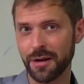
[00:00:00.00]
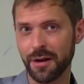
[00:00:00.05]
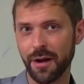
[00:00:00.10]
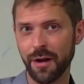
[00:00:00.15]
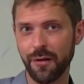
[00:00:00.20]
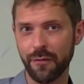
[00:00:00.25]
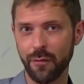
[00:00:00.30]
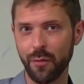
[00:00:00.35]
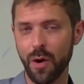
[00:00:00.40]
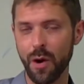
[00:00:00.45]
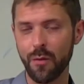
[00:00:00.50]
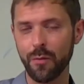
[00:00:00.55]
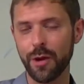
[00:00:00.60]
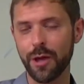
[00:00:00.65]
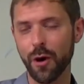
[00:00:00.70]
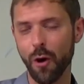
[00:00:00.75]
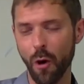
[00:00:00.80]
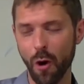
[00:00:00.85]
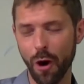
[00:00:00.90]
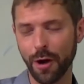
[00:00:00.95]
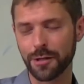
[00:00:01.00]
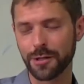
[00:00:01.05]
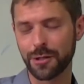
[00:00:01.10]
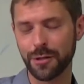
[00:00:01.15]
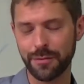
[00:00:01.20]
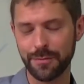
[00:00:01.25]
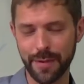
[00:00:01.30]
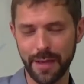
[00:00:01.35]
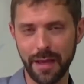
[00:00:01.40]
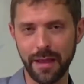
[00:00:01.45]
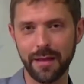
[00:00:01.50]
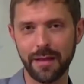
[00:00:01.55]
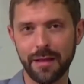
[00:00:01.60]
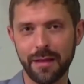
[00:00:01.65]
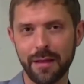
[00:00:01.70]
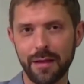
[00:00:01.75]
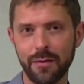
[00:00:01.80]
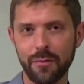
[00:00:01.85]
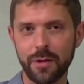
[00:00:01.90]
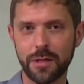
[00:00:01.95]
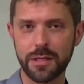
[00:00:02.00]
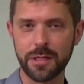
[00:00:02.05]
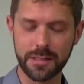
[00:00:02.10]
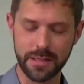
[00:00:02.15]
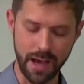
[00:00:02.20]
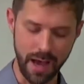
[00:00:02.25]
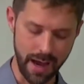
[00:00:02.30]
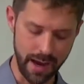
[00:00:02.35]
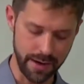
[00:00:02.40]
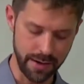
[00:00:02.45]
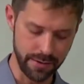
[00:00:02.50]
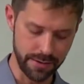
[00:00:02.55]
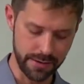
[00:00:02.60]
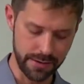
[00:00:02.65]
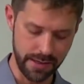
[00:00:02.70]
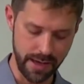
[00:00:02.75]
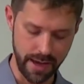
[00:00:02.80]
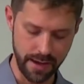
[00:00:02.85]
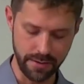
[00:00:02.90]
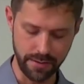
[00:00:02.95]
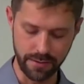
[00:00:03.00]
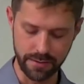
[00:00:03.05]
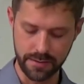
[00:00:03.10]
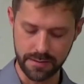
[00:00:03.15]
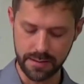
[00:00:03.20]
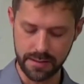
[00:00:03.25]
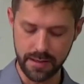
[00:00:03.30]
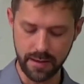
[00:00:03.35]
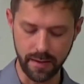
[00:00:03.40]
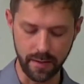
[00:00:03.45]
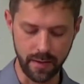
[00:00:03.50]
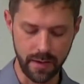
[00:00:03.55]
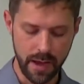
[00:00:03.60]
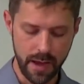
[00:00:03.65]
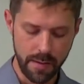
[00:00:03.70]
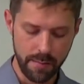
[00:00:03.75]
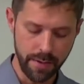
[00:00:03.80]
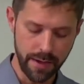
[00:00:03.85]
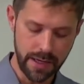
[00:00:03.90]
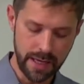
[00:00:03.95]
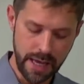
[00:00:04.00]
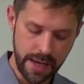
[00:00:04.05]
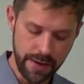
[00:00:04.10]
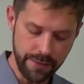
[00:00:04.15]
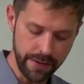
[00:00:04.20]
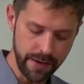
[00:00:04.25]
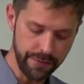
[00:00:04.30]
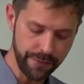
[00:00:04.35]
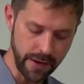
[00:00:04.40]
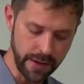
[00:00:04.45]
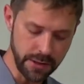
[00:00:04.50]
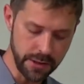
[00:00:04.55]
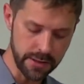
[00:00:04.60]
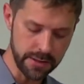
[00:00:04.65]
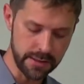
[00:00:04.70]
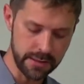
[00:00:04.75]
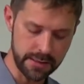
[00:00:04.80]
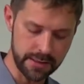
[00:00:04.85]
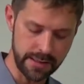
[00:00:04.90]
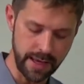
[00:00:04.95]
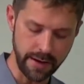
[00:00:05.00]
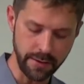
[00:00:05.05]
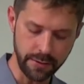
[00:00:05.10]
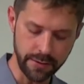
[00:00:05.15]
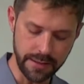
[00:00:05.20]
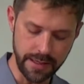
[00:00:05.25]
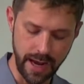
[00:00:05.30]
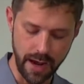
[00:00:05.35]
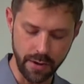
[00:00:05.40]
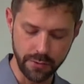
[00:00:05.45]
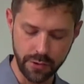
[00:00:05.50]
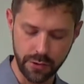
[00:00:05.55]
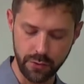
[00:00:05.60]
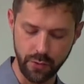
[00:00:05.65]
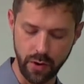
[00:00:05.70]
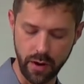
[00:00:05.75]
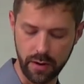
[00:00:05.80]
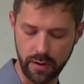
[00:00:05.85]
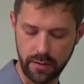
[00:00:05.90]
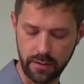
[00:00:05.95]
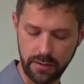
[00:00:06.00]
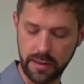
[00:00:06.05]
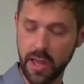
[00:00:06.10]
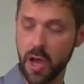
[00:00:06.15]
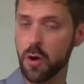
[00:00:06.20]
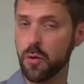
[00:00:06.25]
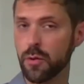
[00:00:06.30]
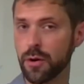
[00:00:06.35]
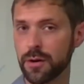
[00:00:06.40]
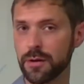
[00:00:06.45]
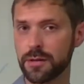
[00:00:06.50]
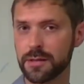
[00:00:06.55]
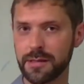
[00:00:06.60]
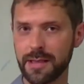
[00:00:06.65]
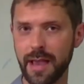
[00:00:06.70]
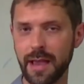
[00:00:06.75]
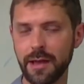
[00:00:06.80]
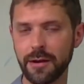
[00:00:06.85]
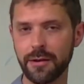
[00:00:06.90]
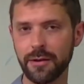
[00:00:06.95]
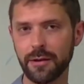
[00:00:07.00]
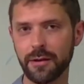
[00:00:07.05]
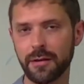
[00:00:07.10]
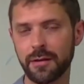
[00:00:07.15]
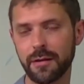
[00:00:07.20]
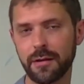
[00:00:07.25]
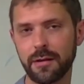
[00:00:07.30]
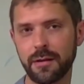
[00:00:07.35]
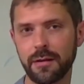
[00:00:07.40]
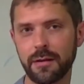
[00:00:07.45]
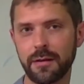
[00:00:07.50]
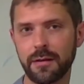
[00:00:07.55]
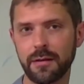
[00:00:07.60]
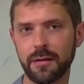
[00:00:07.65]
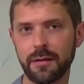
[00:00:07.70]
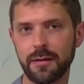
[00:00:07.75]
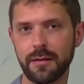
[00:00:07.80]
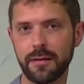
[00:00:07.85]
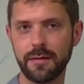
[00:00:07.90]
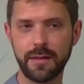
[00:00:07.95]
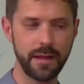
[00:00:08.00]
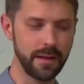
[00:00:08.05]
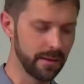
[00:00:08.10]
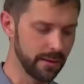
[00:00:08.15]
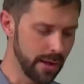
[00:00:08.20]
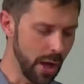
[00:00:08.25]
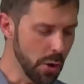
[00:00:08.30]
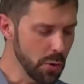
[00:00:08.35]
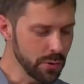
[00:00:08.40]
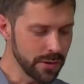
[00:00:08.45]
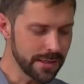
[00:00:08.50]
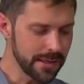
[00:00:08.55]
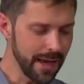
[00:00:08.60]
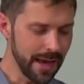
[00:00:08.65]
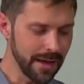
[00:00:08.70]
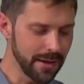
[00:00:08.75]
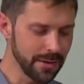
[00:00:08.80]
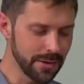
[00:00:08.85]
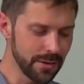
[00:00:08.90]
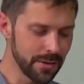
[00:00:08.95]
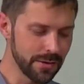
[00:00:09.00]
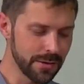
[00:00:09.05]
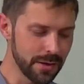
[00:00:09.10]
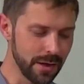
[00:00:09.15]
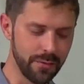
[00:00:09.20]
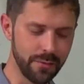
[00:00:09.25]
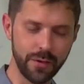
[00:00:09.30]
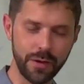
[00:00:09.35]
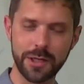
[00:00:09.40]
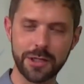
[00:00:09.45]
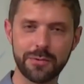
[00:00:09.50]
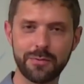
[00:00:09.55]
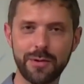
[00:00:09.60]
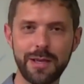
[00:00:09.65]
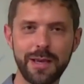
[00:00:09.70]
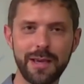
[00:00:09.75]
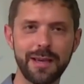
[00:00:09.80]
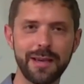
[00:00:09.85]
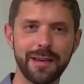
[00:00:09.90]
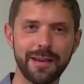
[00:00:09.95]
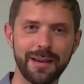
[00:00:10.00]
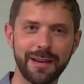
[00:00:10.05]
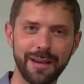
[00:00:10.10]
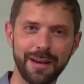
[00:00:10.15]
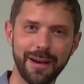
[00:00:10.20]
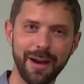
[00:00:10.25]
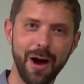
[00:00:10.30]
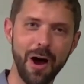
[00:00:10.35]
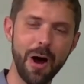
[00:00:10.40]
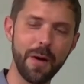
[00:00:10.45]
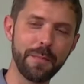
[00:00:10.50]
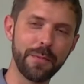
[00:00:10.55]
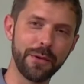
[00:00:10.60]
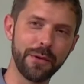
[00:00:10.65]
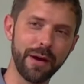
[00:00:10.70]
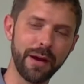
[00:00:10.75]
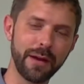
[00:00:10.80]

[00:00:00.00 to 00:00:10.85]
of what we ought to be, which is a higher standard still. But even if I just settle down to our lower standard, the low standards on which we operate,